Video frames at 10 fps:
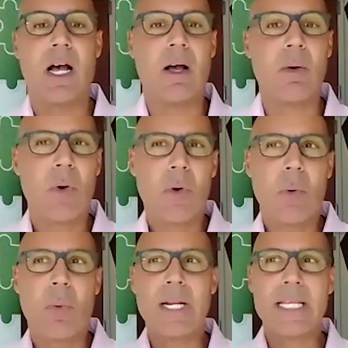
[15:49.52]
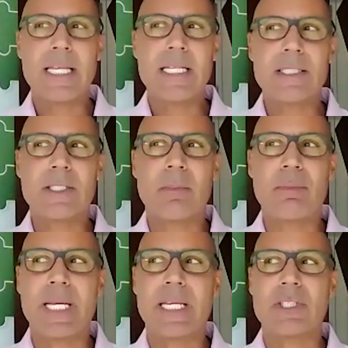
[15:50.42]
uh, what is the
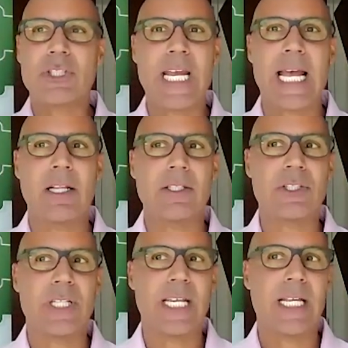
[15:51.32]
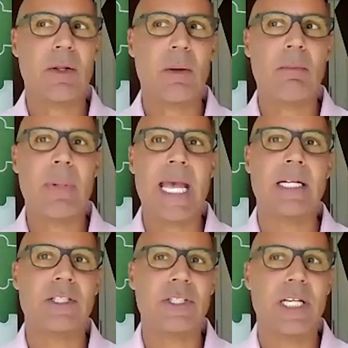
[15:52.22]
biggest challenge in
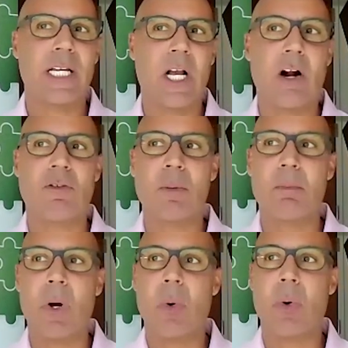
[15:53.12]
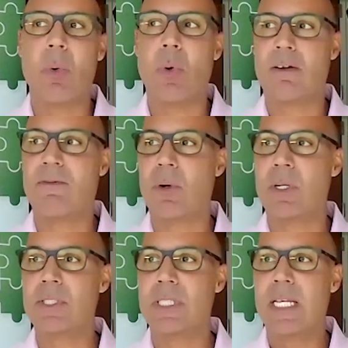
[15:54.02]
managing a remote
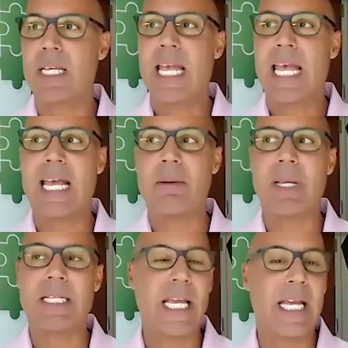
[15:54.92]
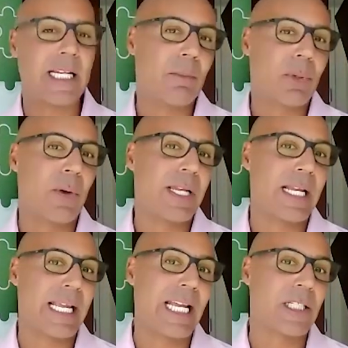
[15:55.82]
workforce and maintaining employee
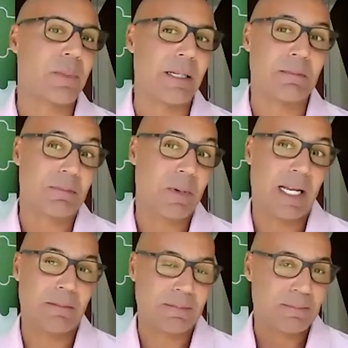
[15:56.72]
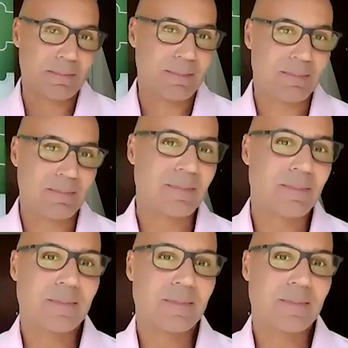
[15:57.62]
engagement? Right. Yeah,